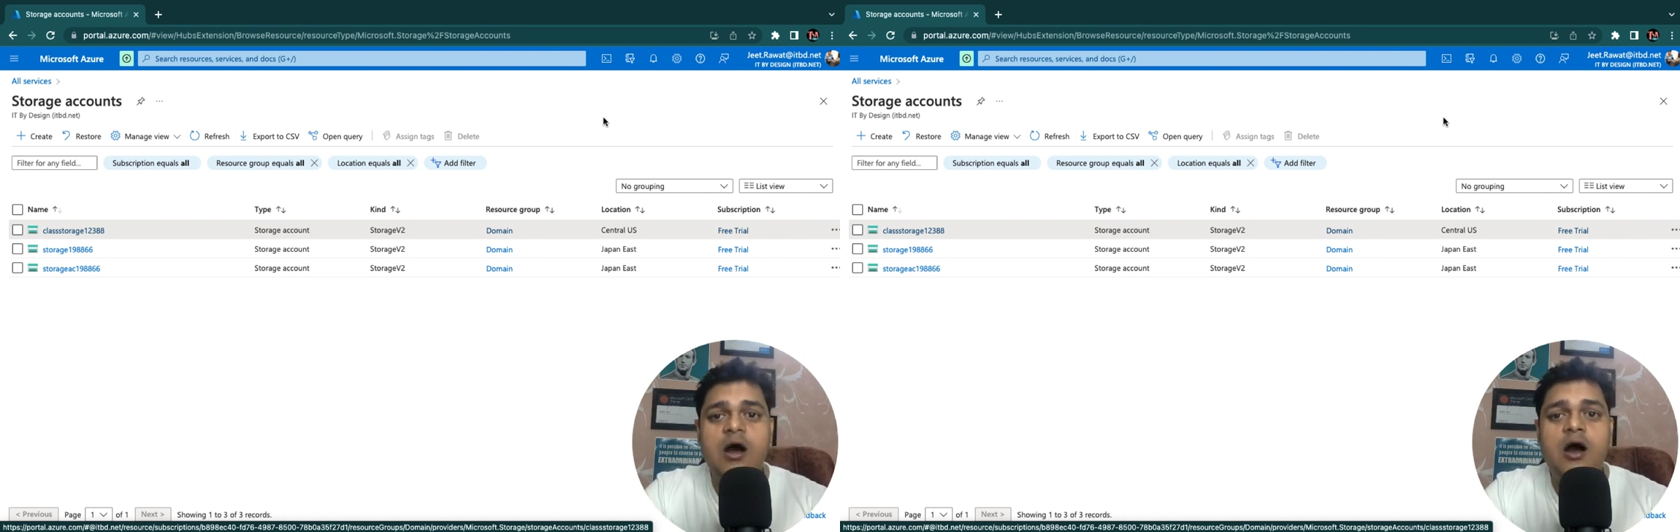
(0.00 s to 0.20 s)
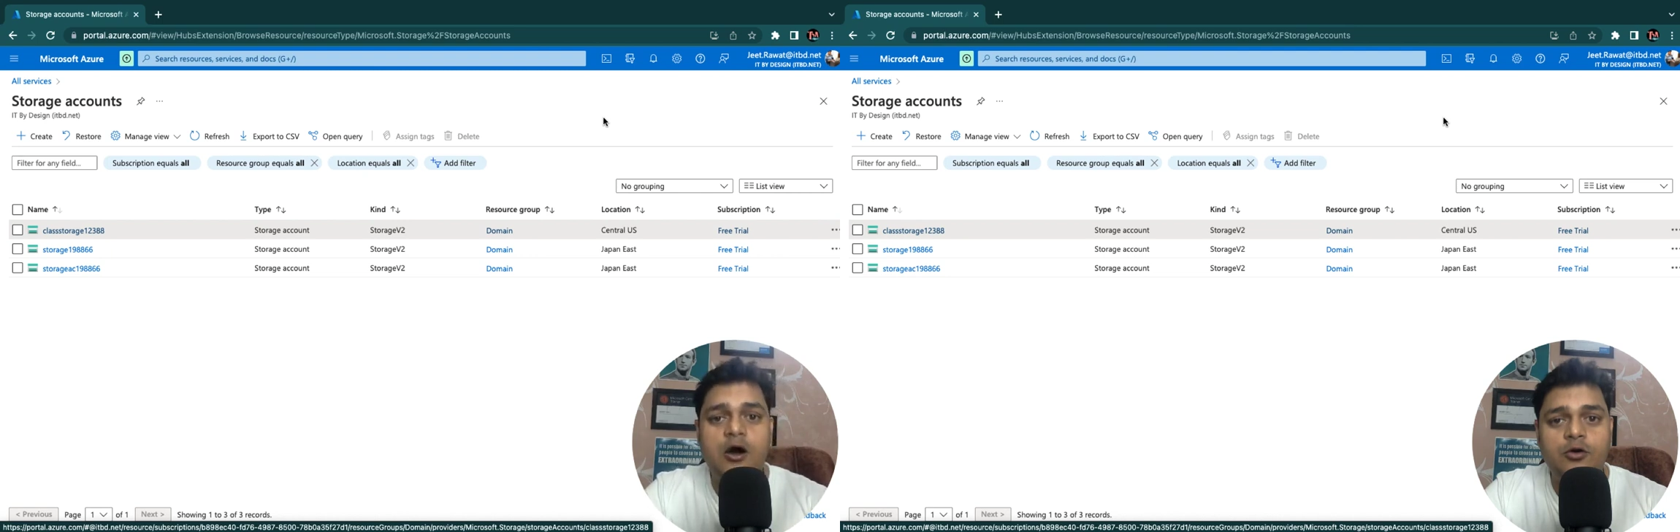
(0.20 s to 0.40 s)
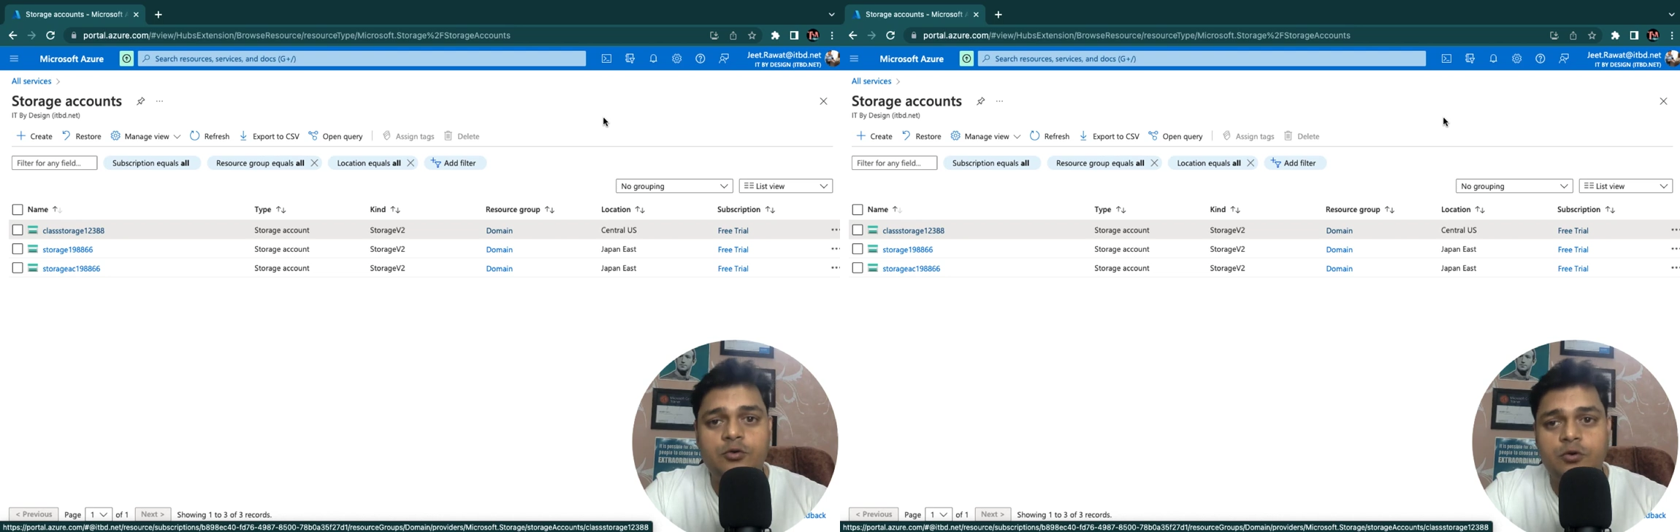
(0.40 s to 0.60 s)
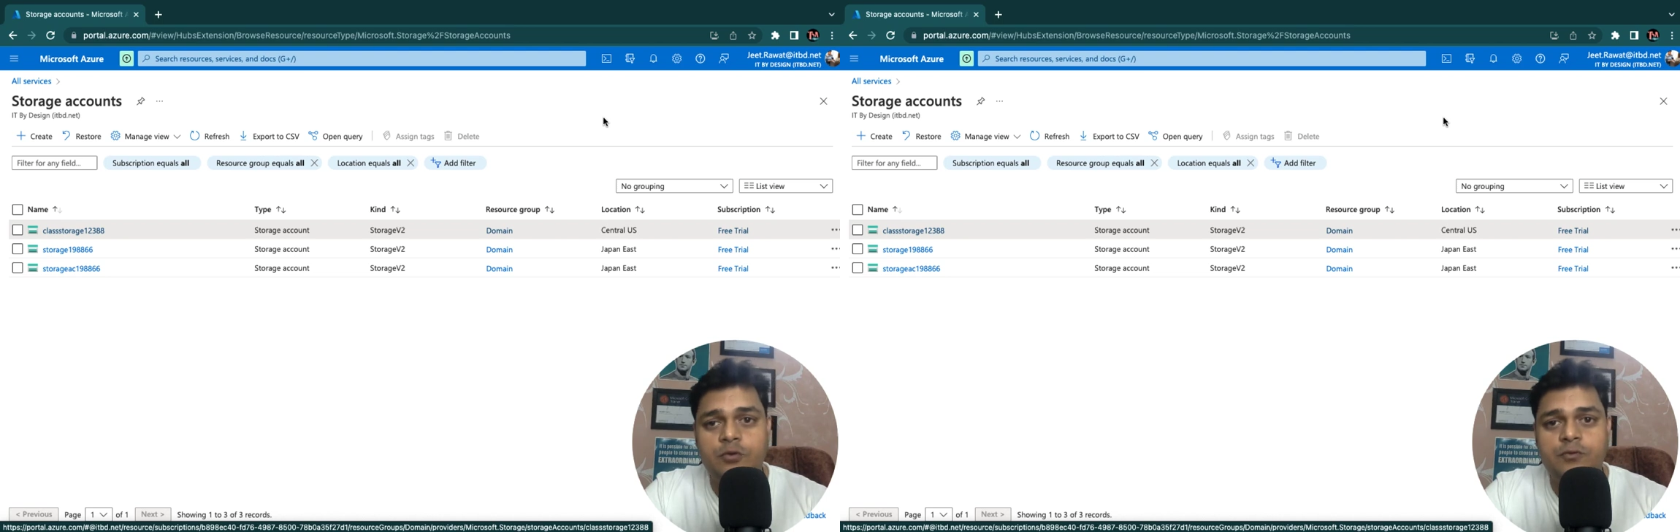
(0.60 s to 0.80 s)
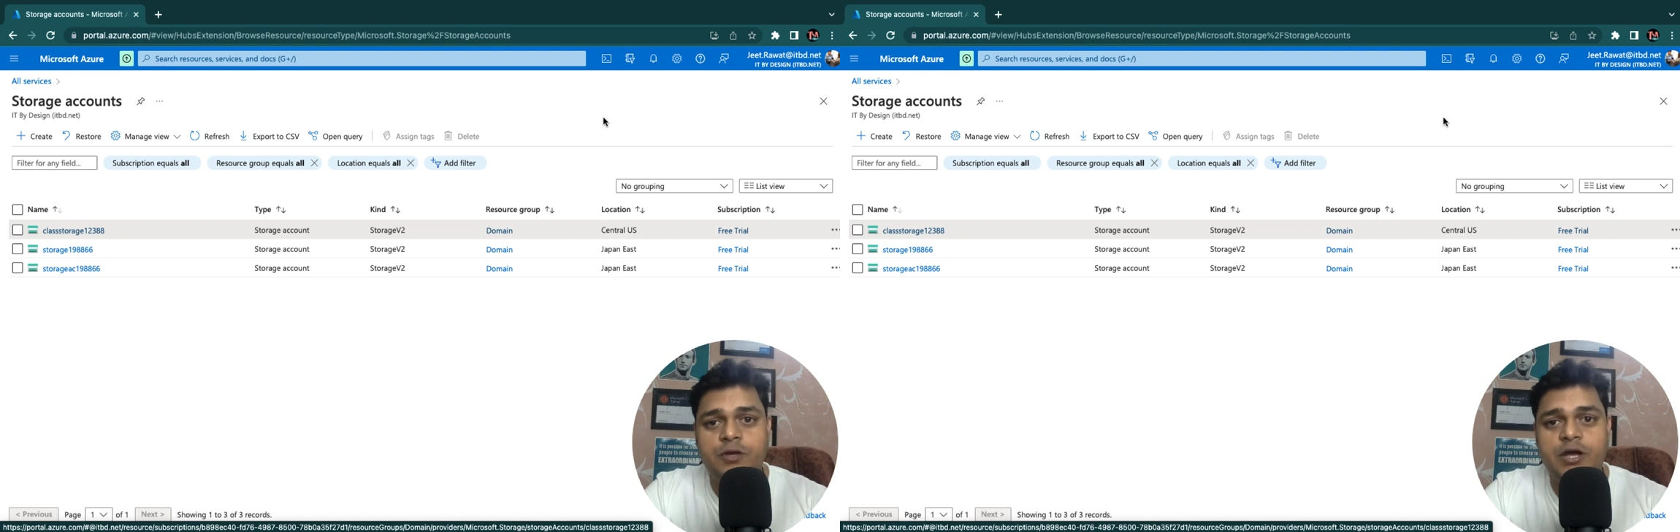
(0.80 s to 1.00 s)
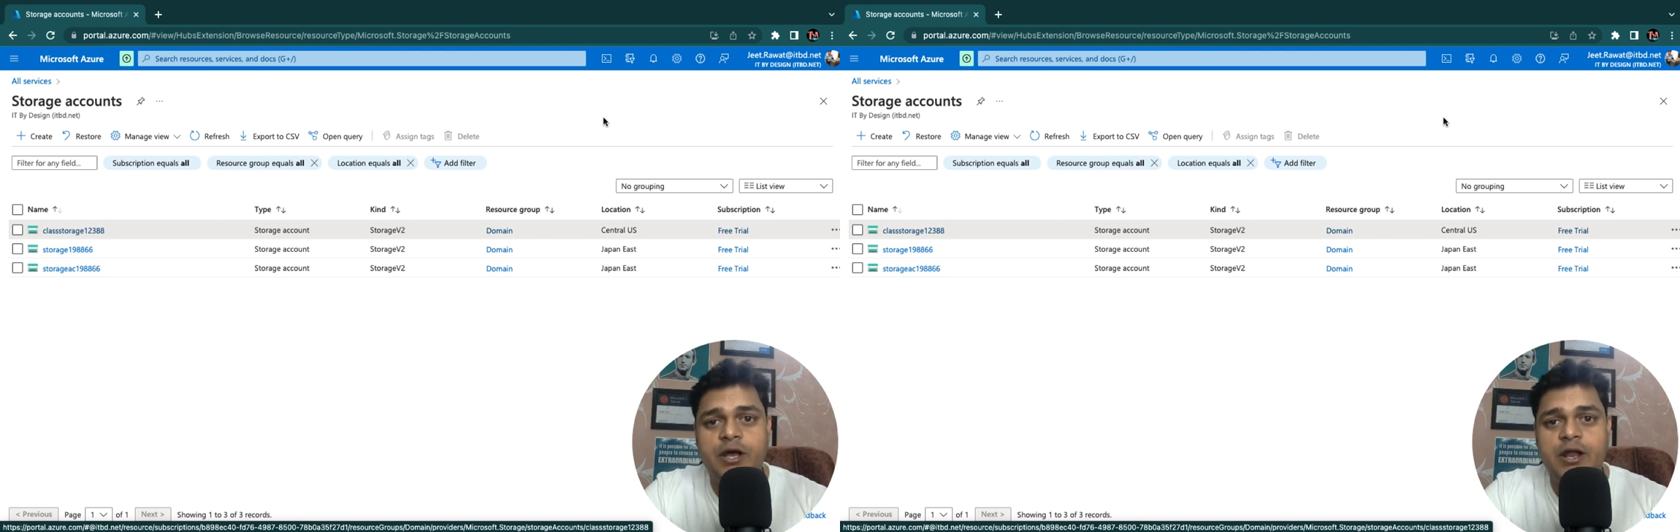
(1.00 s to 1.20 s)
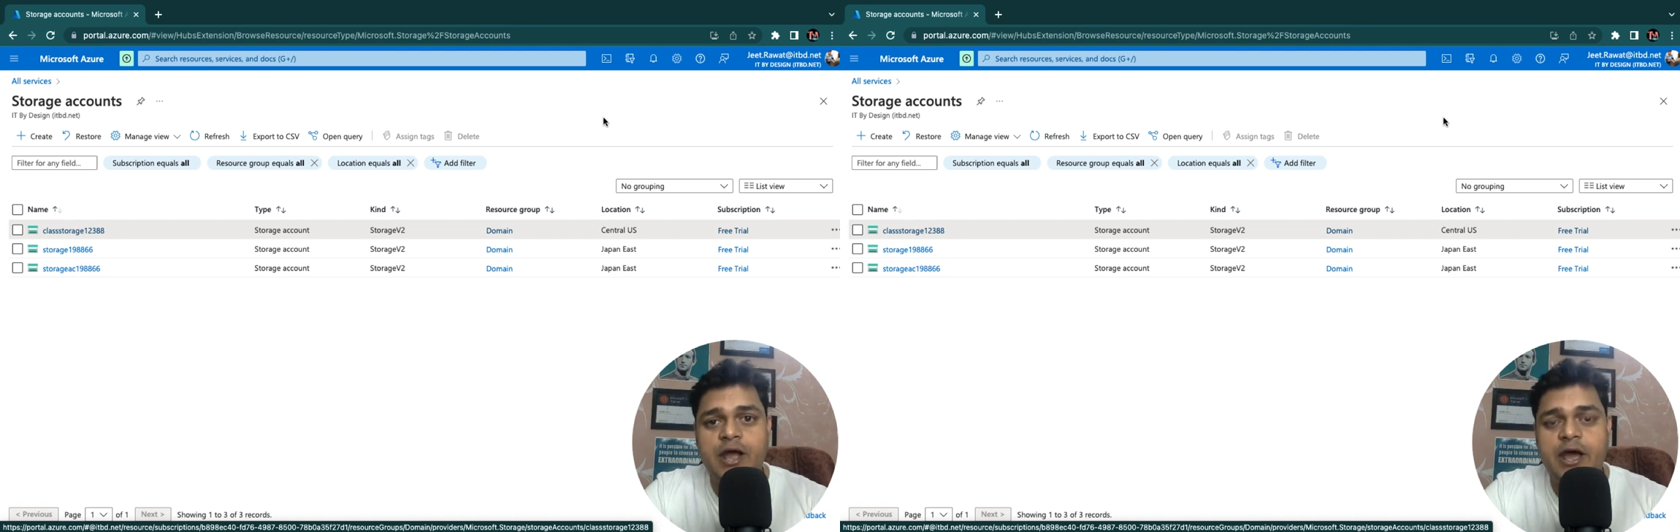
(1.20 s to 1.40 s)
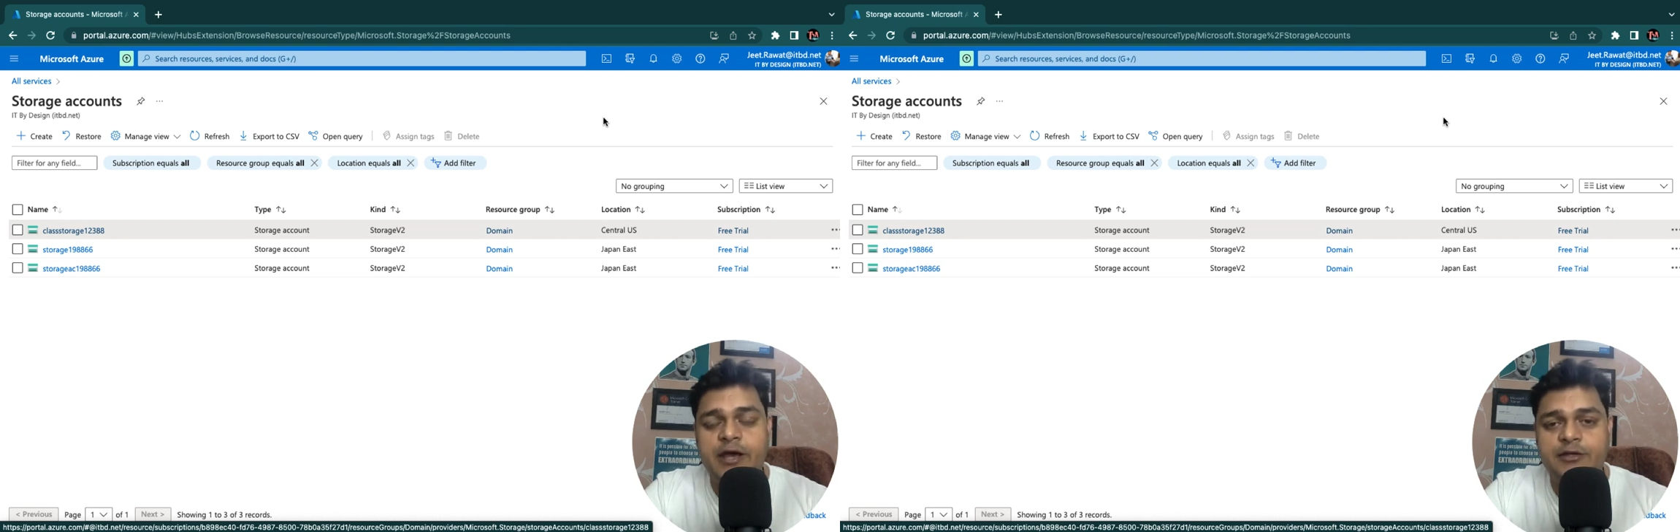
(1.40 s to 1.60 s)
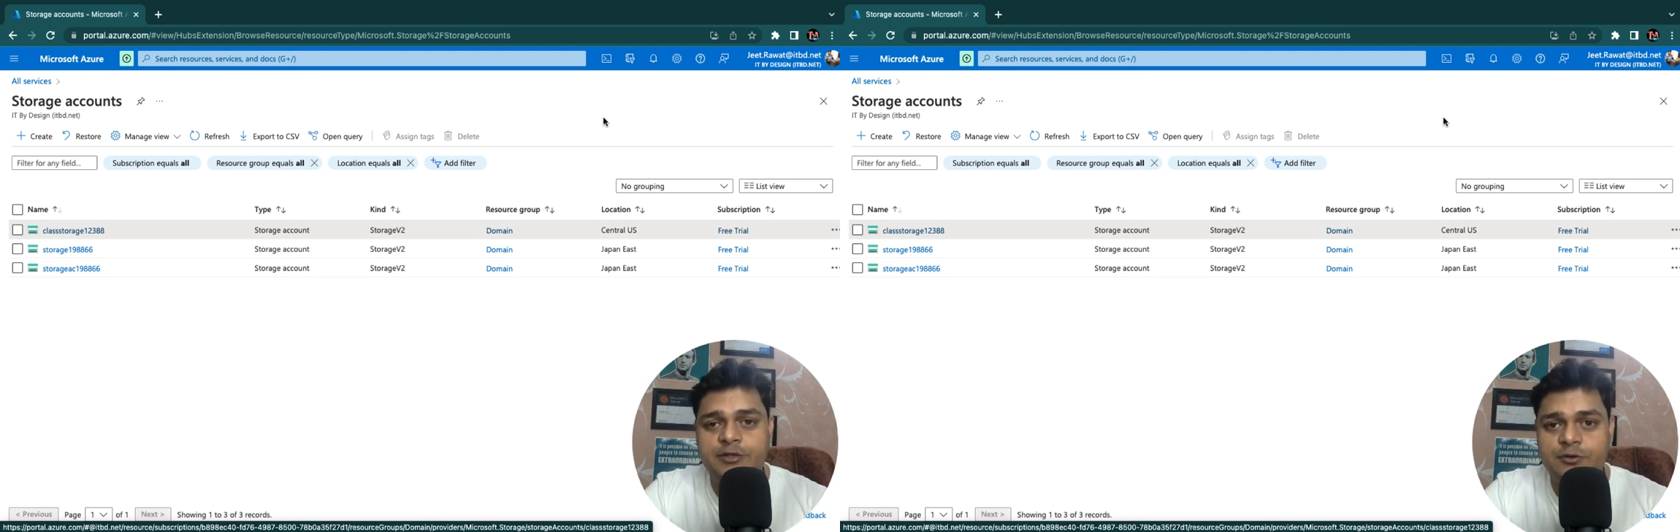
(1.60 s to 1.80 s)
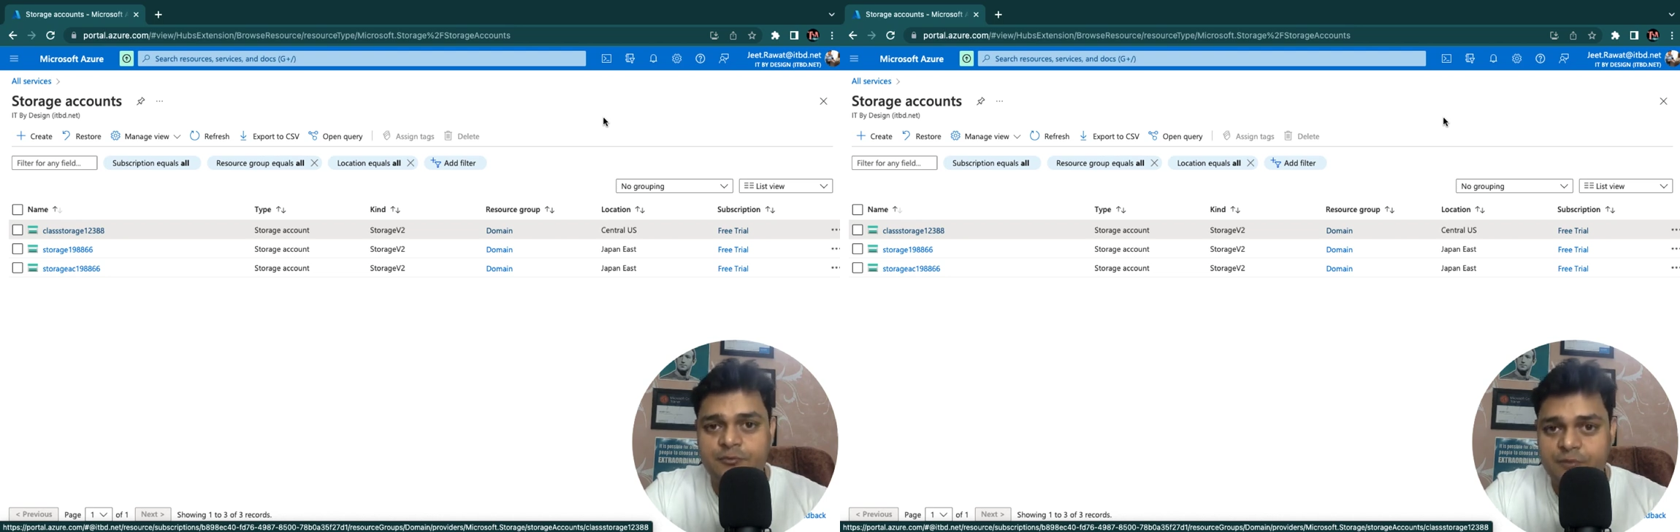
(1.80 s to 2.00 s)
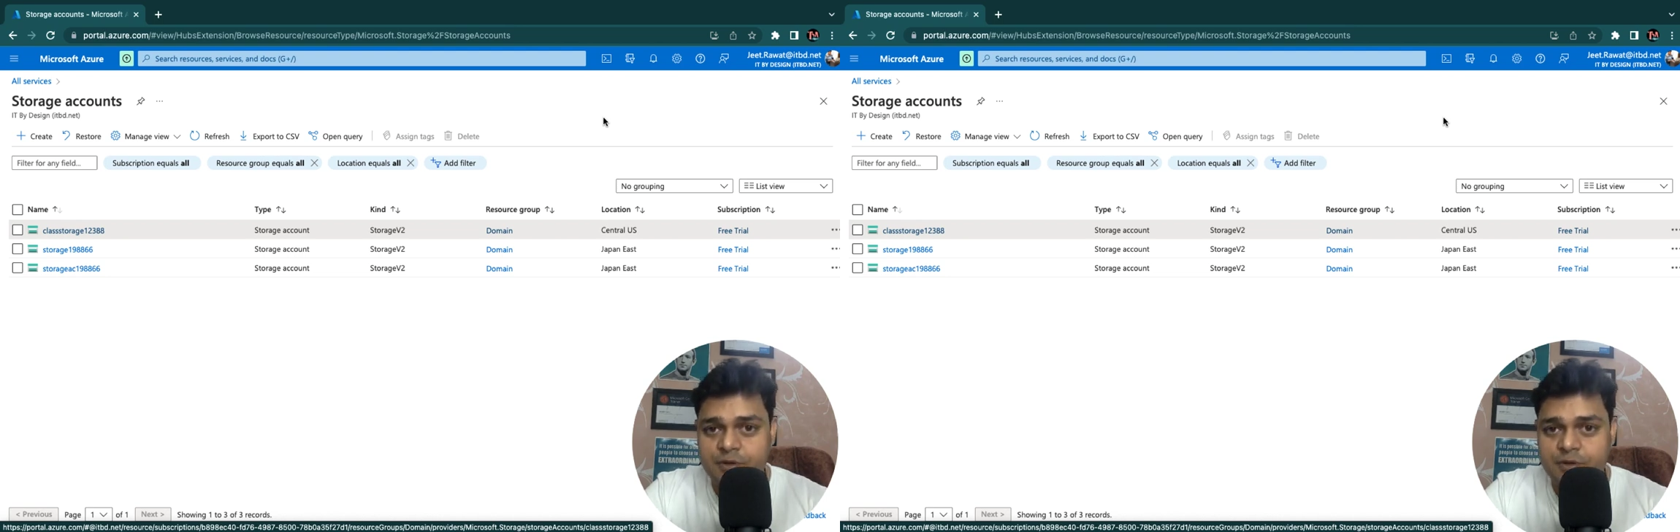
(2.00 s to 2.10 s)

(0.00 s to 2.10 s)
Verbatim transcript: how to configure Azure